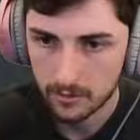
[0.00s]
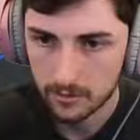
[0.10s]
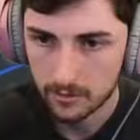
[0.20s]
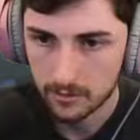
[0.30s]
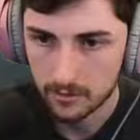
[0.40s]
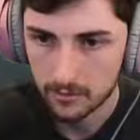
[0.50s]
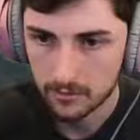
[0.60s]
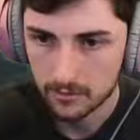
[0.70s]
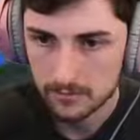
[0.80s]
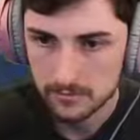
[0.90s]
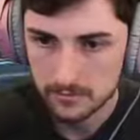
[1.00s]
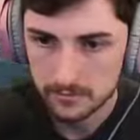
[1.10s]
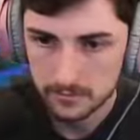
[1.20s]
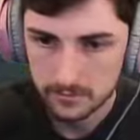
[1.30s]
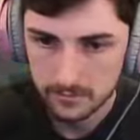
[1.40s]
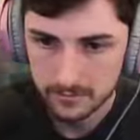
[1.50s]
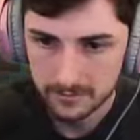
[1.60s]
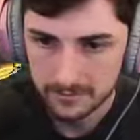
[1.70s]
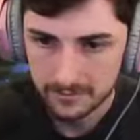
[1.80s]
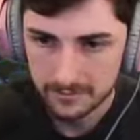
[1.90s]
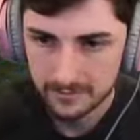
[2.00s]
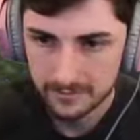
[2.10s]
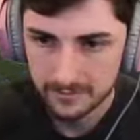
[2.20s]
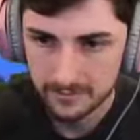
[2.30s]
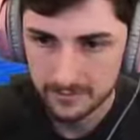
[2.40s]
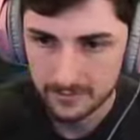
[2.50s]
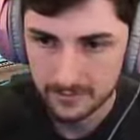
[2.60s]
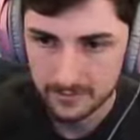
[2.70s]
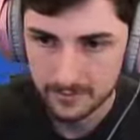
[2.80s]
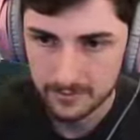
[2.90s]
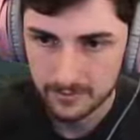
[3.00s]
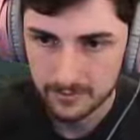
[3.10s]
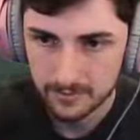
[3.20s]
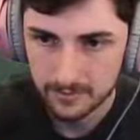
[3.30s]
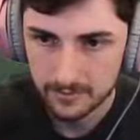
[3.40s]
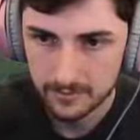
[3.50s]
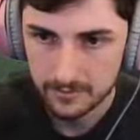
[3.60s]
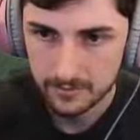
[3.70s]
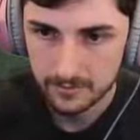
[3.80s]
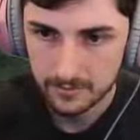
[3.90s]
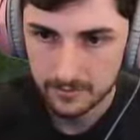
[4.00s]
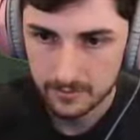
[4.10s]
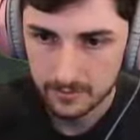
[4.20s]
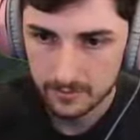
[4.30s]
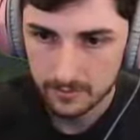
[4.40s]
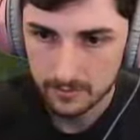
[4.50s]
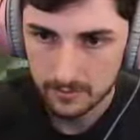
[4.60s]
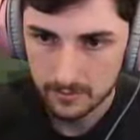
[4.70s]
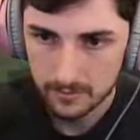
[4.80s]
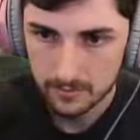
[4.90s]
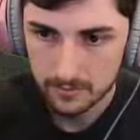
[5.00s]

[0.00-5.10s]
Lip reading: (silence)